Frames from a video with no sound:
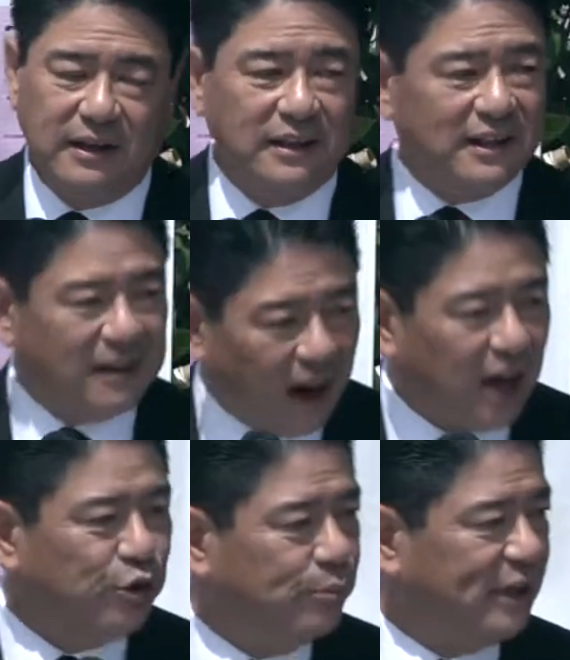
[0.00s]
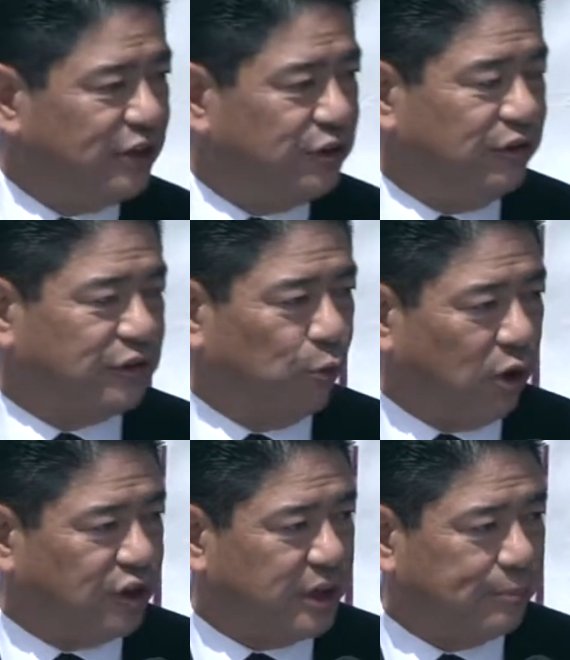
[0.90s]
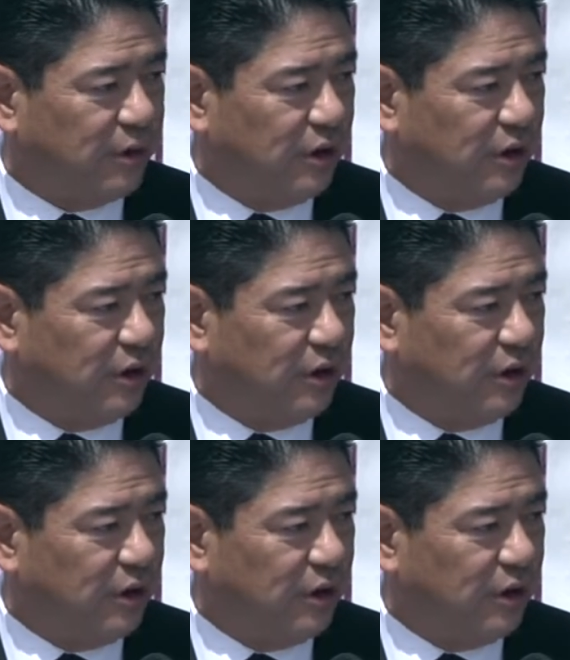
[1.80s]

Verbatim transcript: the God whom they choose to worship,